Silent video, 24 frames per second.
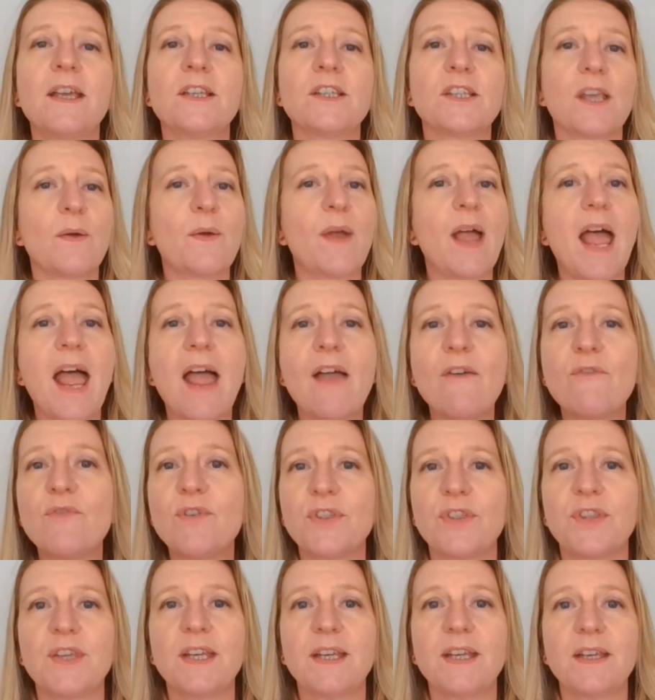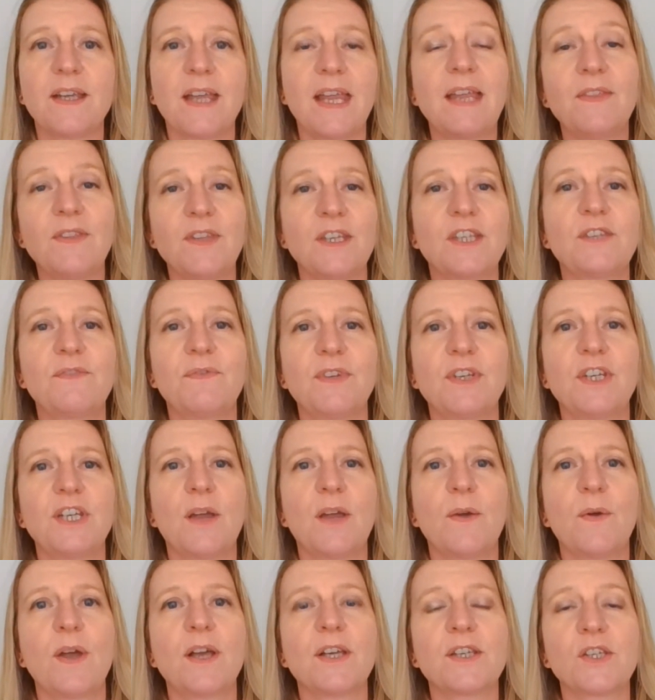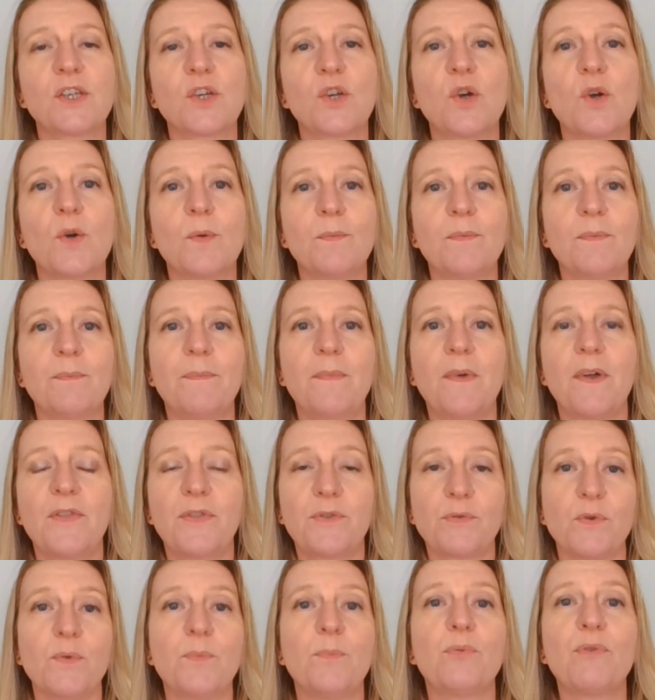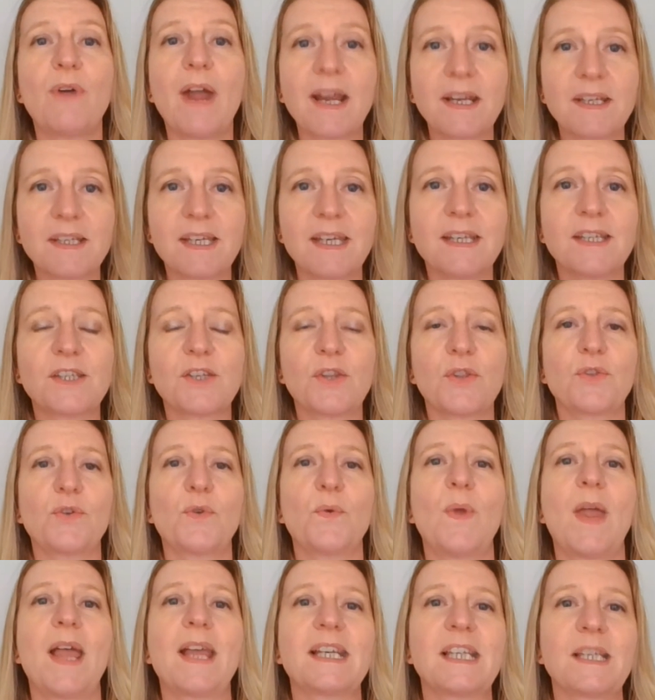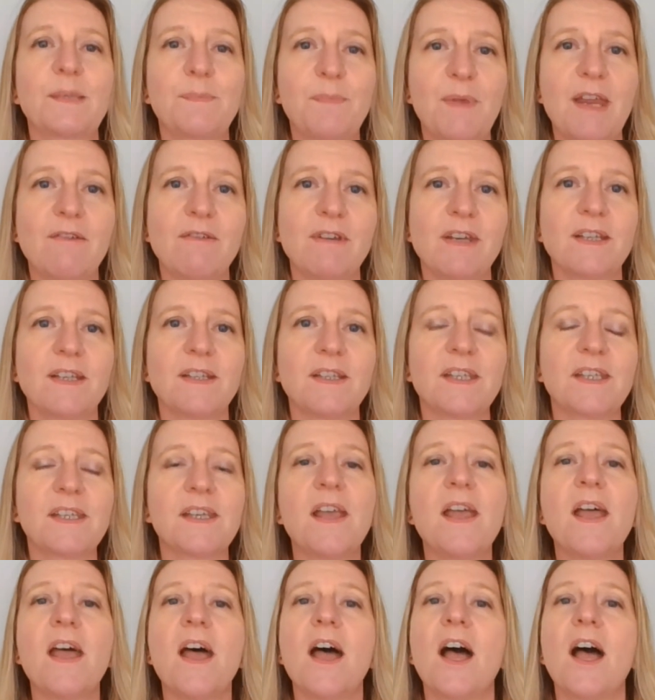So everything in this video has come through practice, through experience,